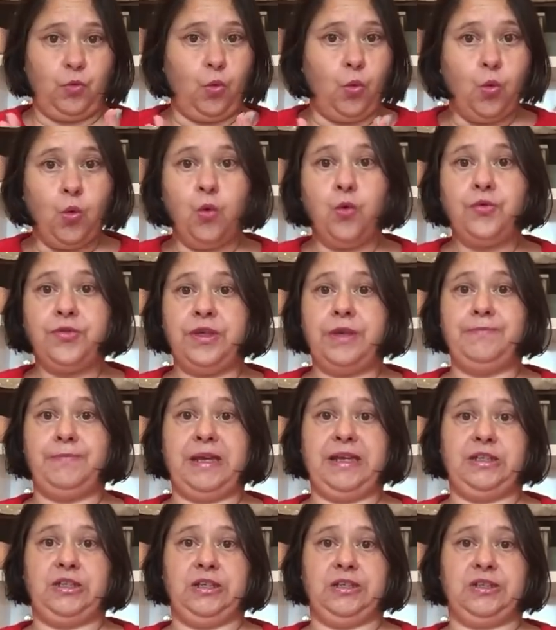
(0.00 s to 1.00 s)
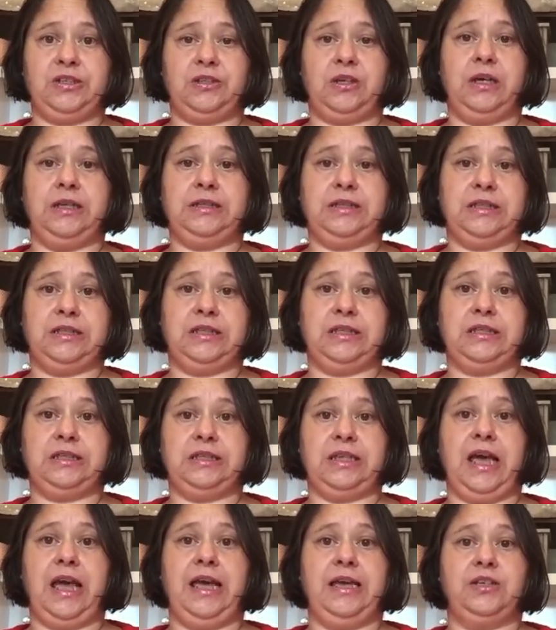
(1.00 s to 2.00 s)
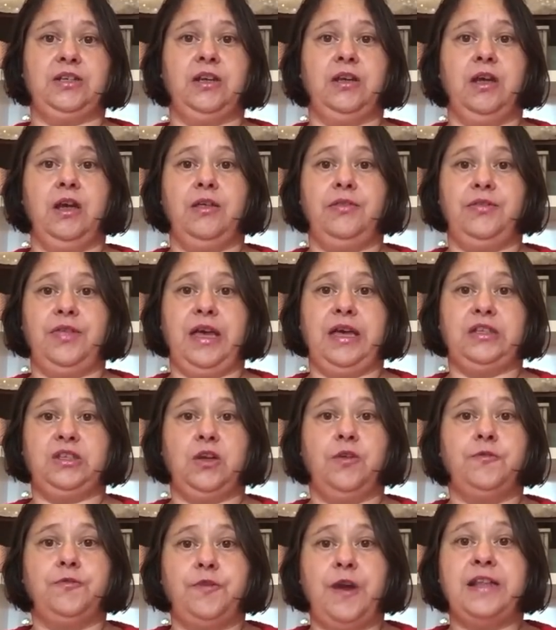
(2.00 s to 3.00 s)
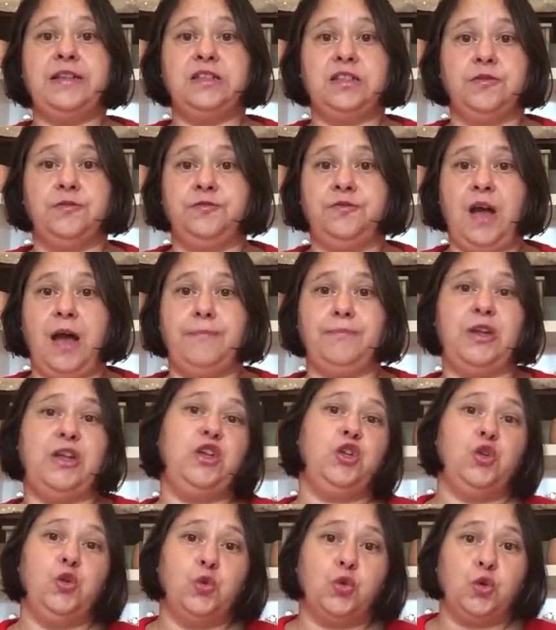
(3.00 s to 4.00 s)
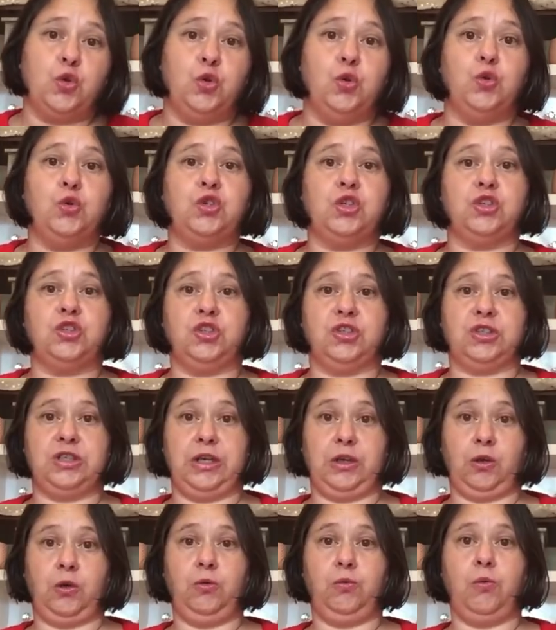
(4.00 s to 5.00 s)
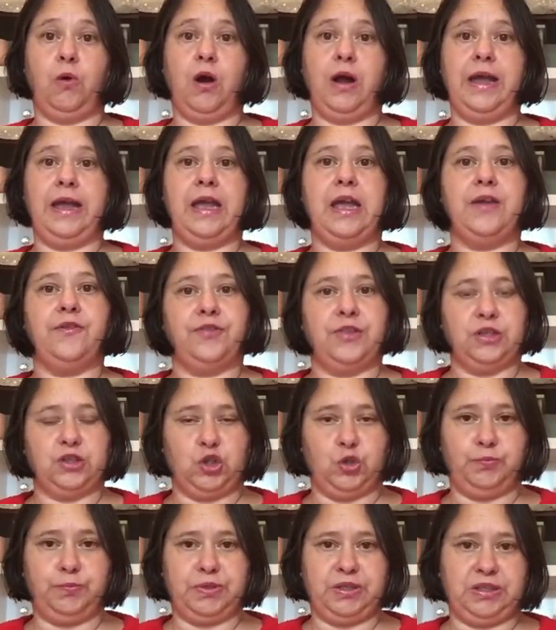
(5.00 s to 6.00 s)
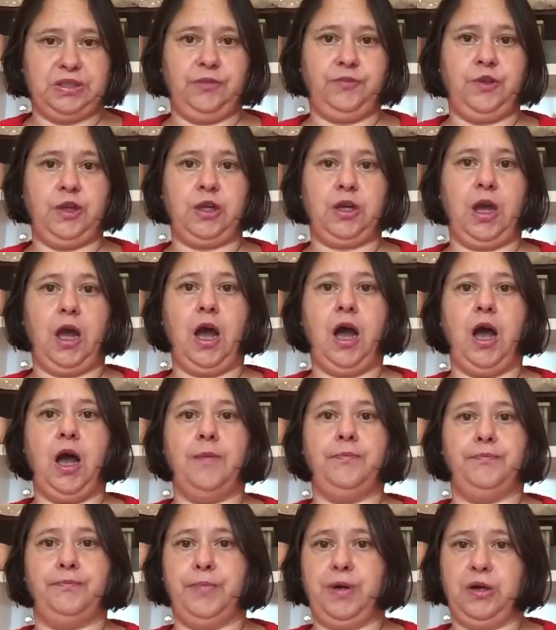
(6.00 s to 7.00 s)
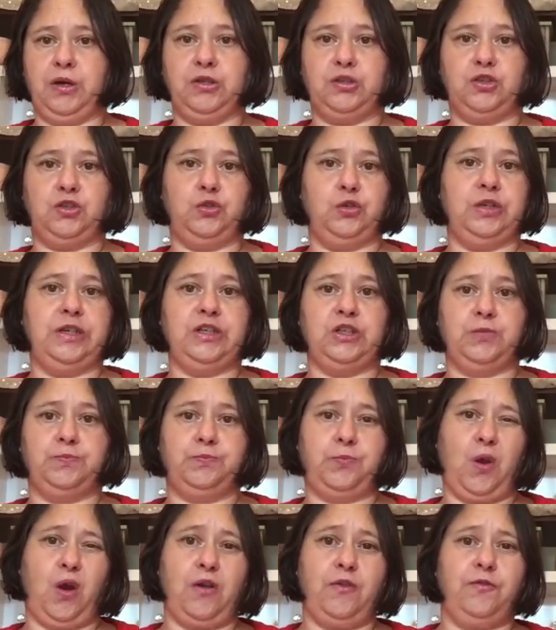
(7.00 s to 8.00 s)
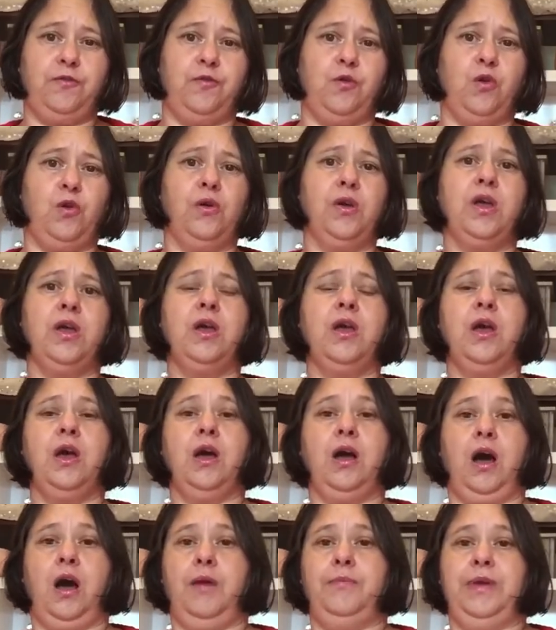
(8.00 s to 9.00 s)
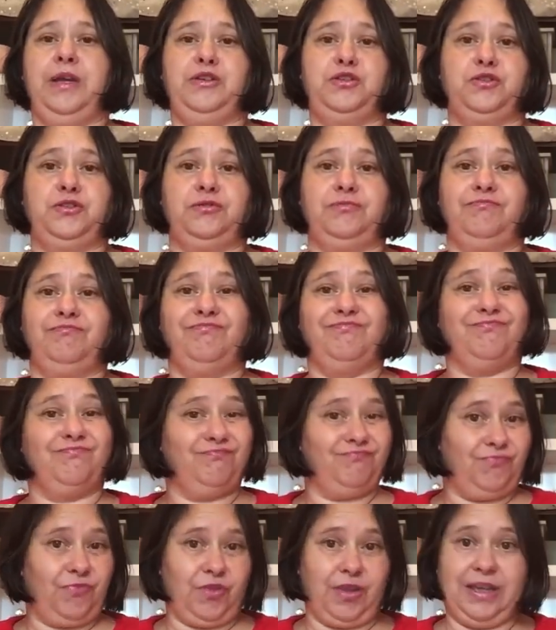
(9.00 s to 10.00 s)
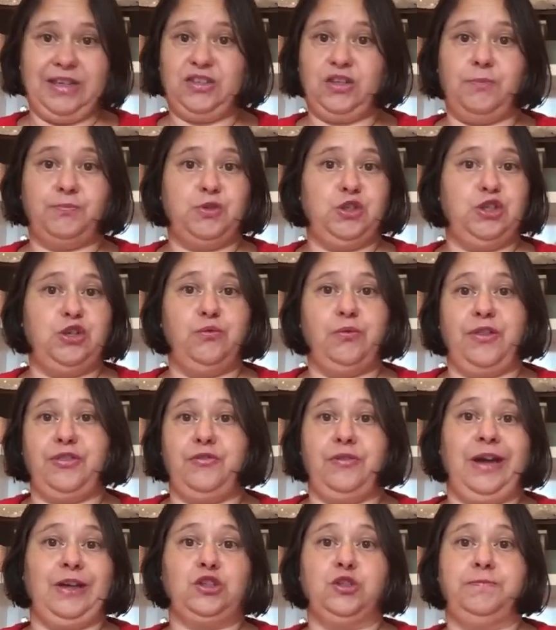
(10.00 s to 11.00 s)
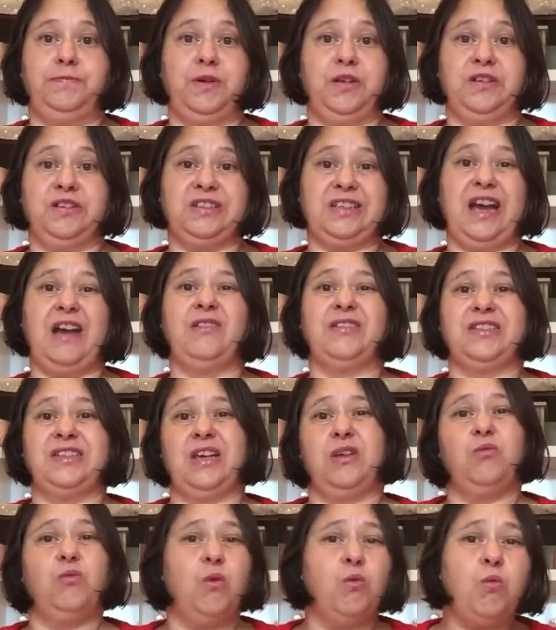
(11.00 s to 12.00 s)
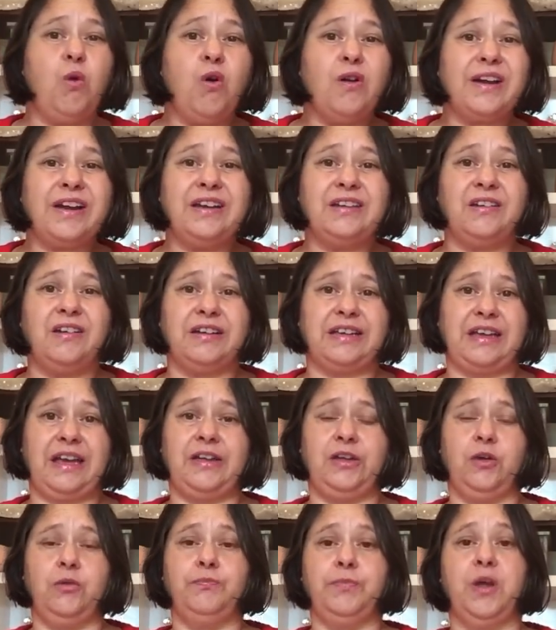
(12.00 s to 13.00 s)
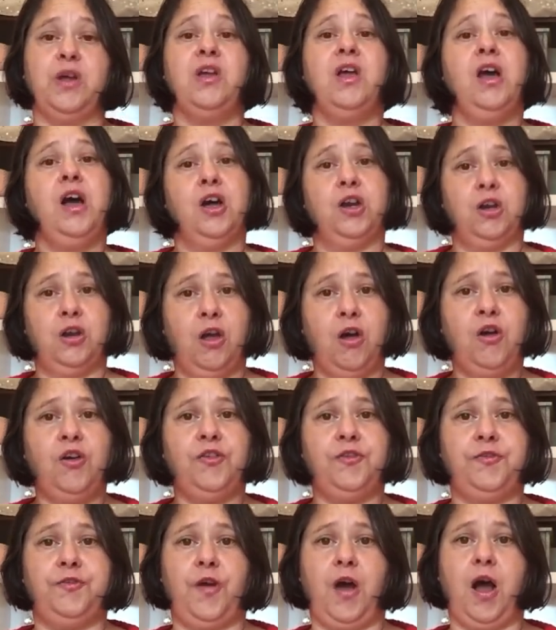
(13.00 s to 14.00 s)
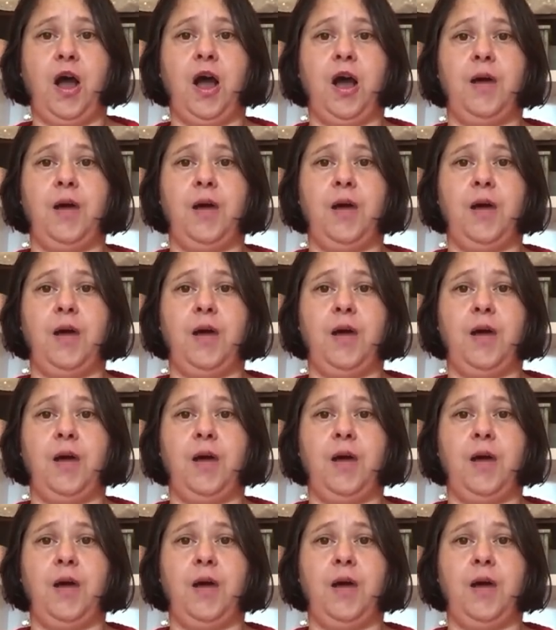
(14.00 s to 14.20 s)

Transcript: all the media sites, as I said. There's friends and family. You could just inquire if there's a specific person you need to buy for. I mean, it's up to you whether you actually blurt out and say, well, what can I get you? But a lot of